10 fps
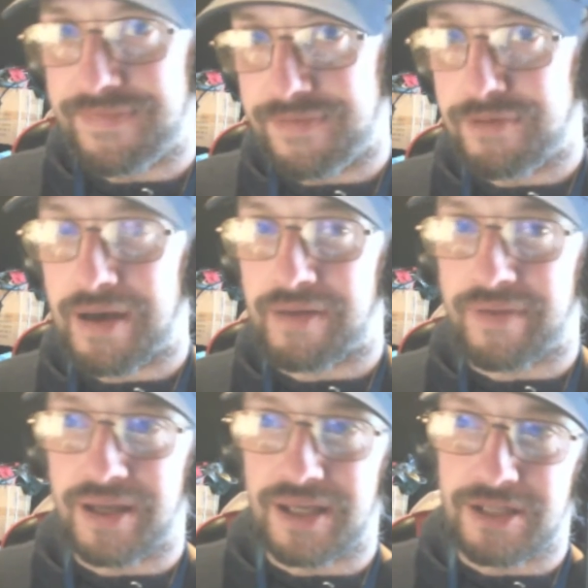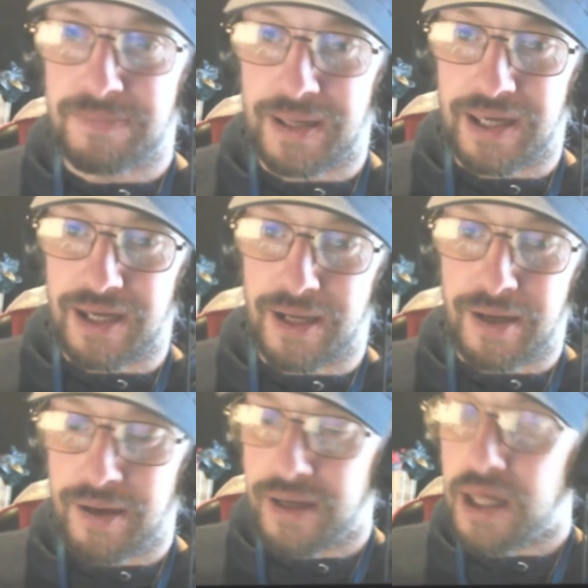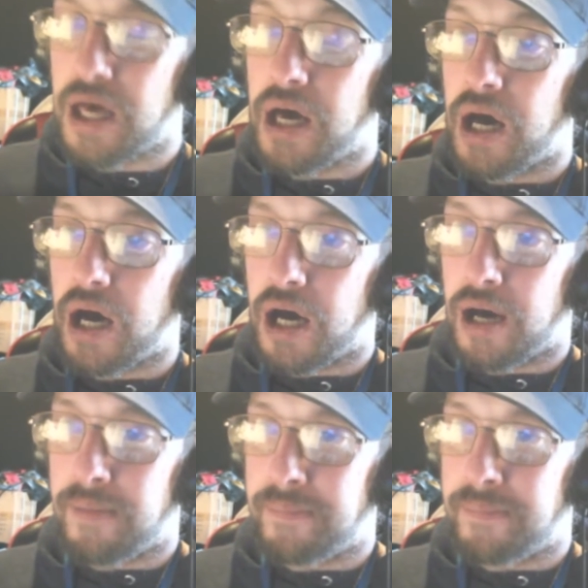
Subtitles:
you have ADSB in. Um,